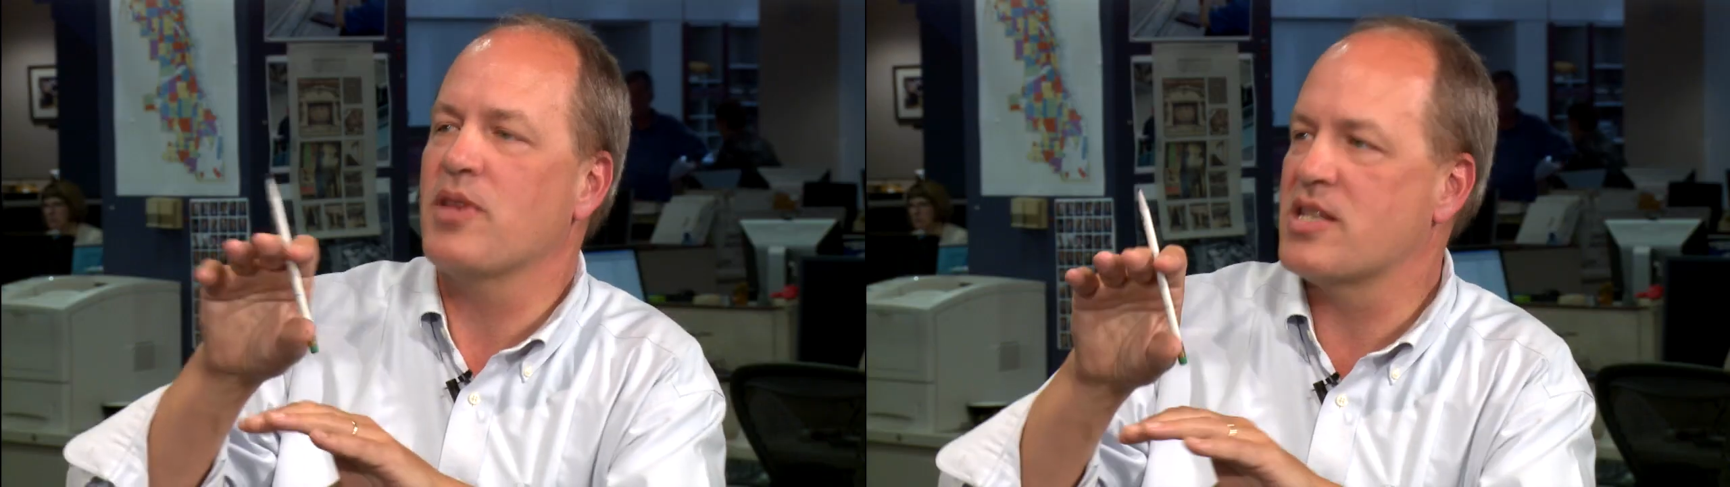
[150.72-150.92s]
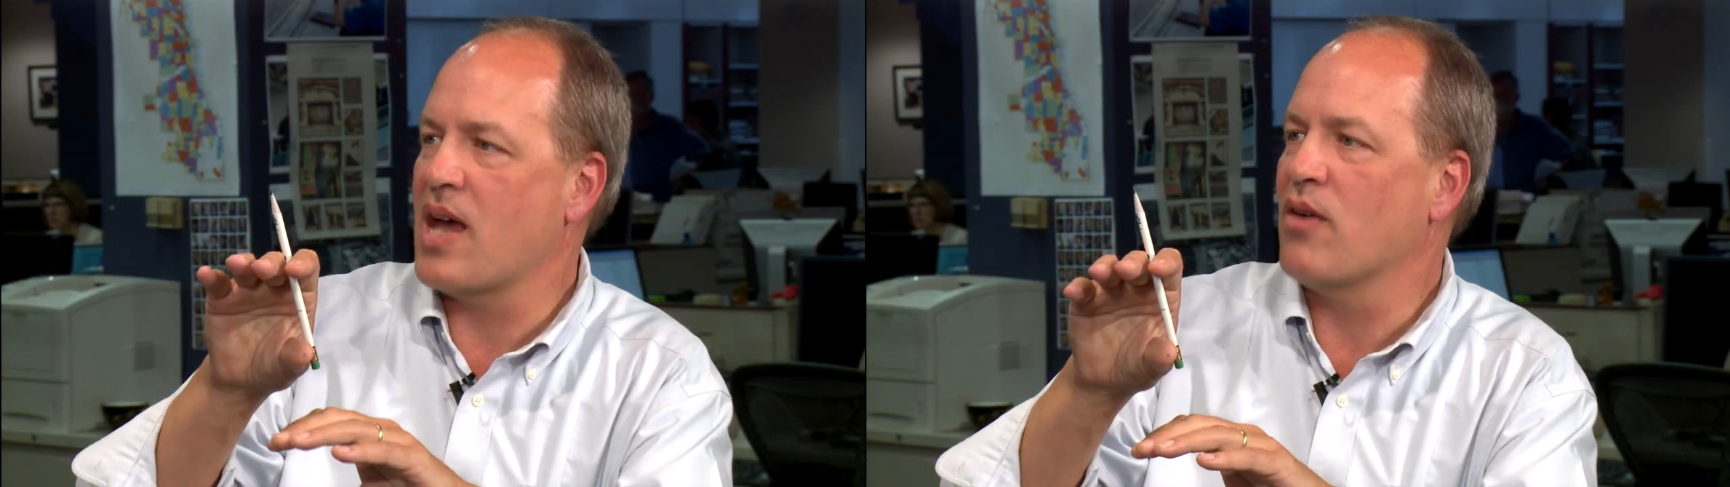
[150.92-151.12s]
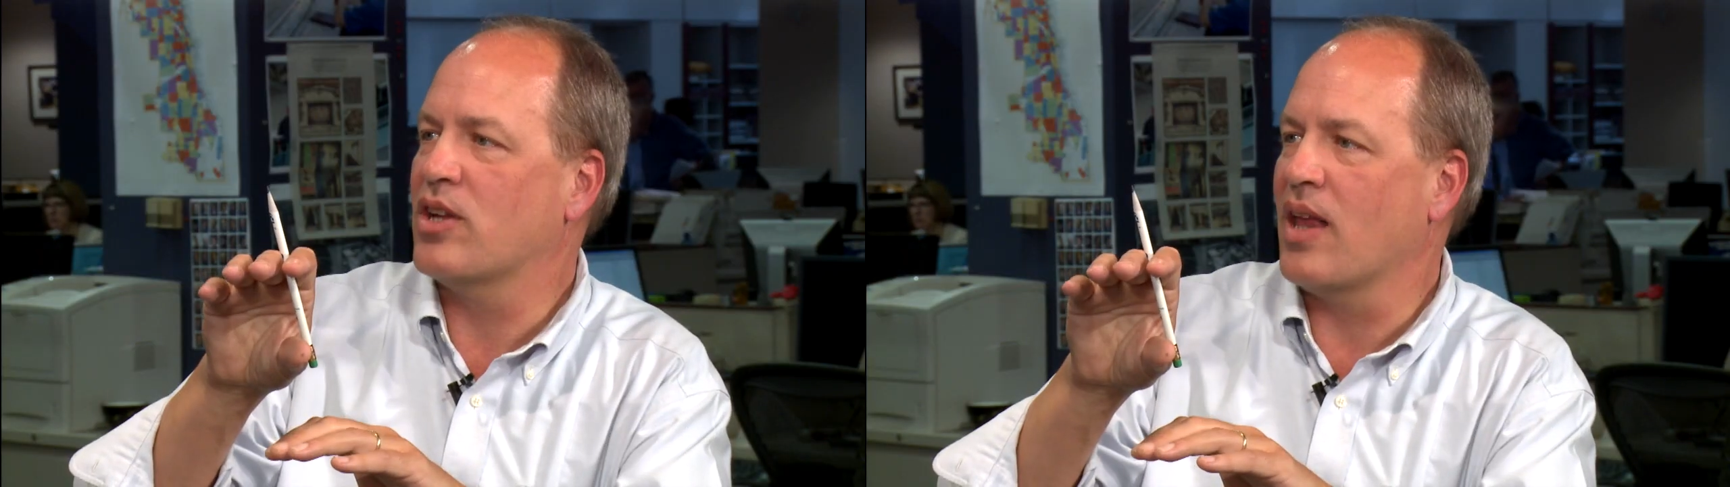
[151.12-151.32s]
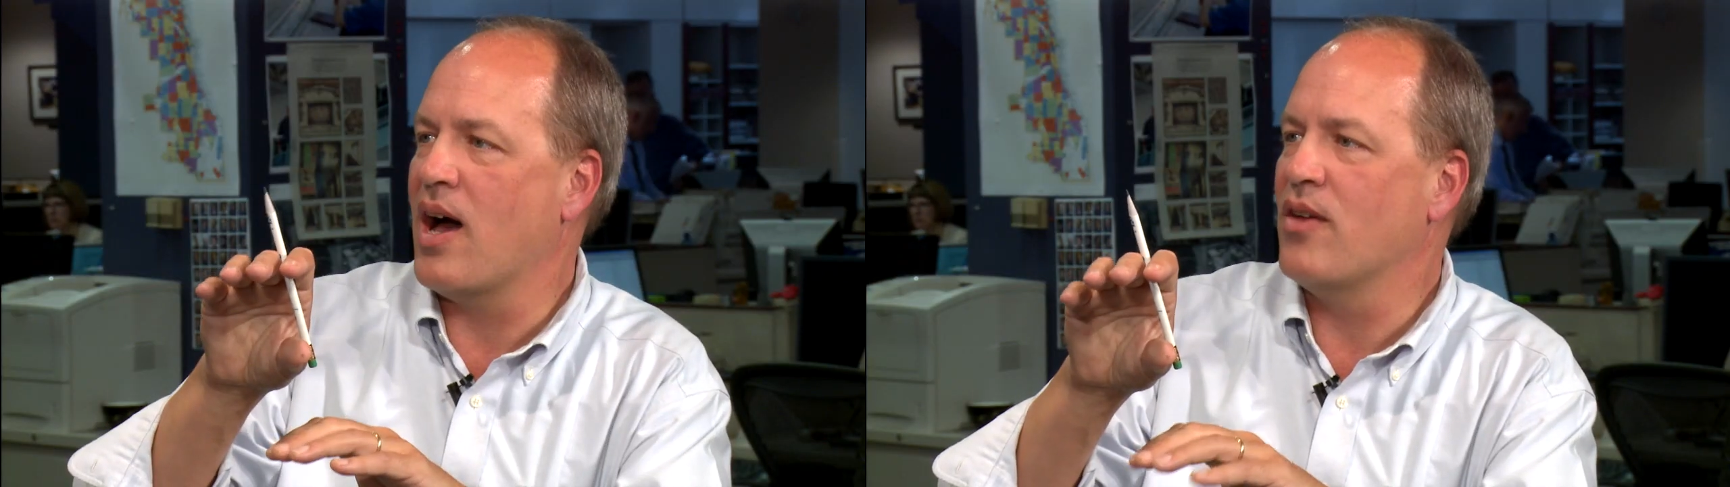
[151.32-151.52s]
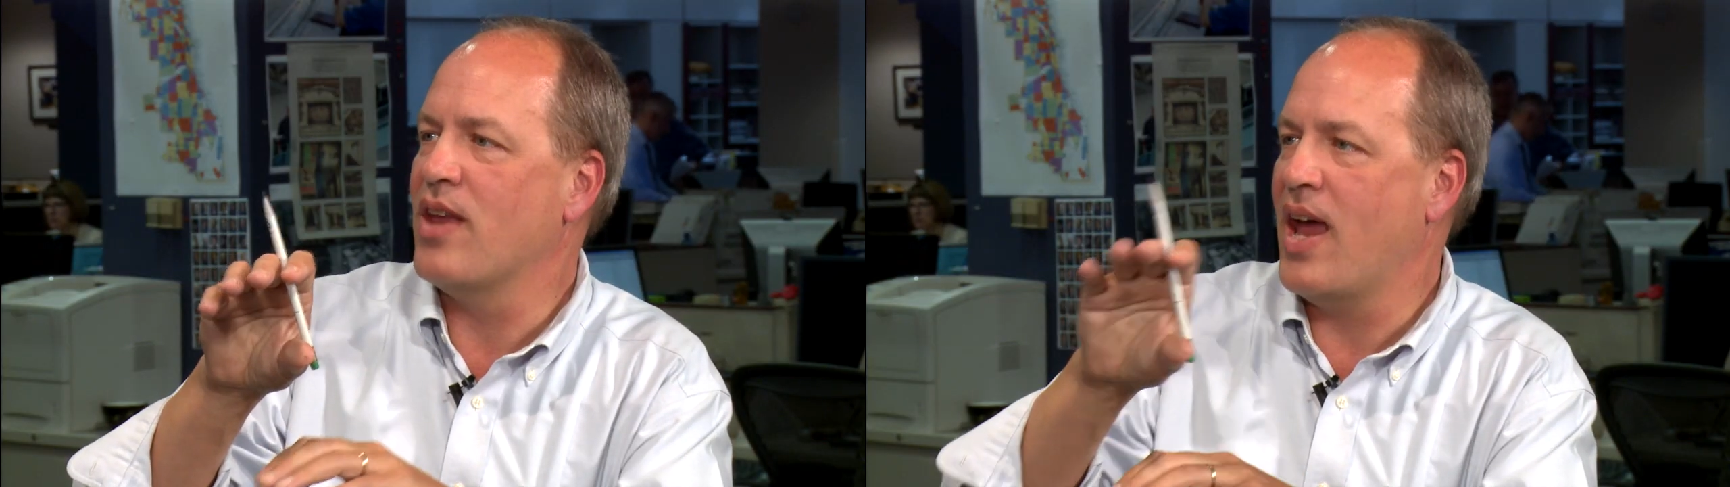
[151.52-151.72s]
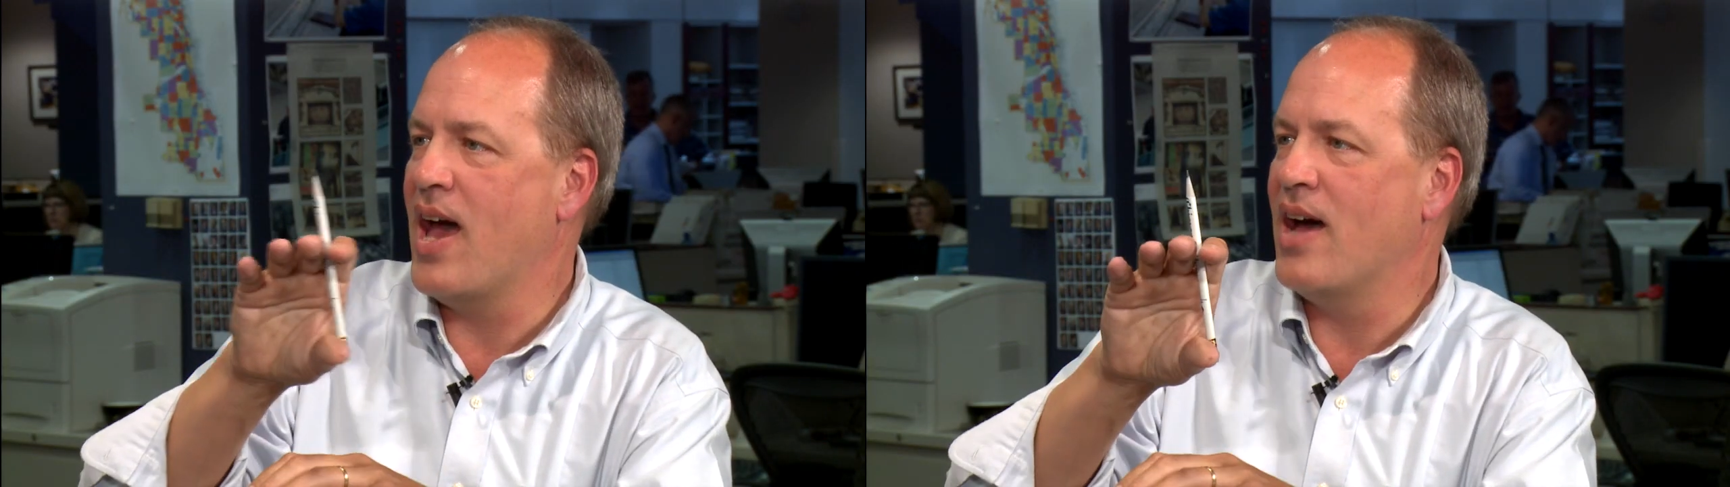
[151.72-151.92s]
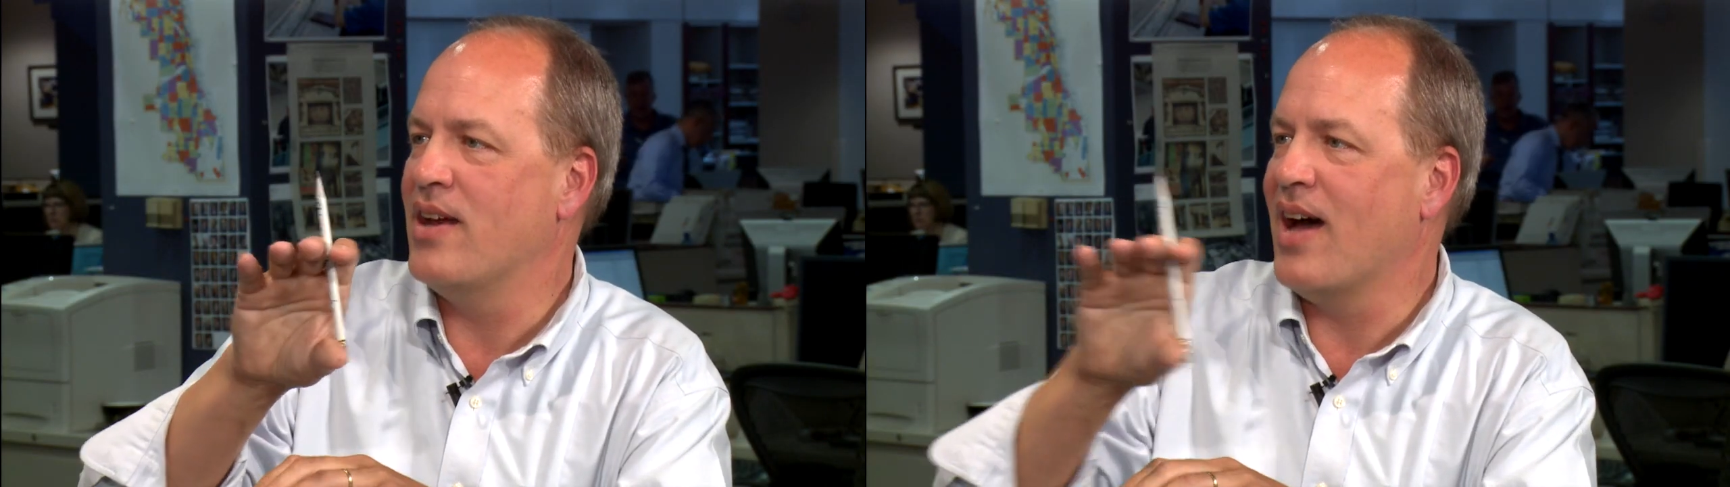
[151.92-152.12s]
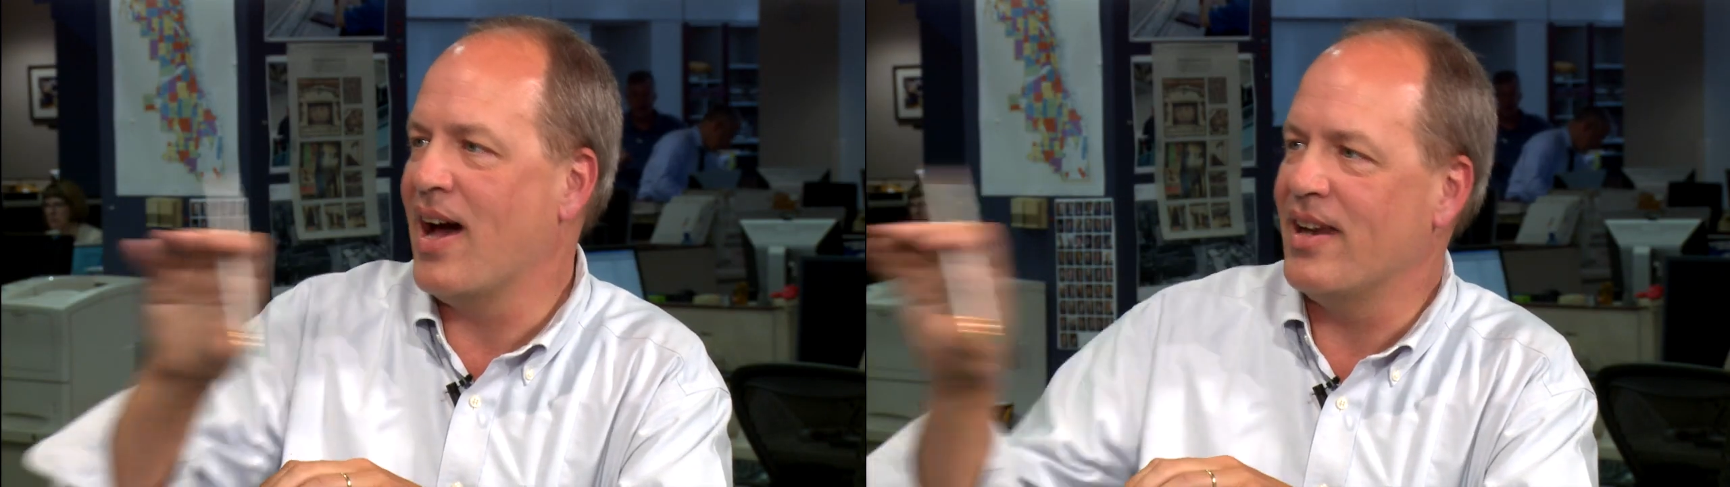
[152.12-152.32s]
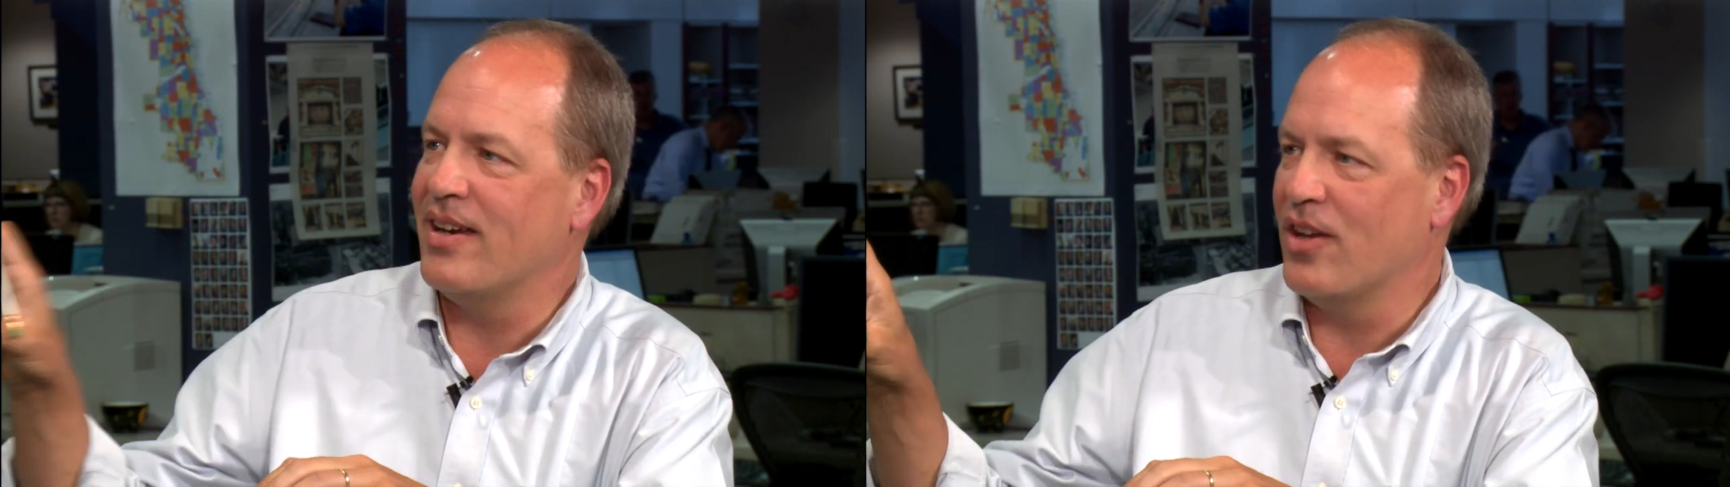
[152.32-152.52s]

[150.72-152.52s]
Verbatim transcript: um, the SoundCloud that had on um,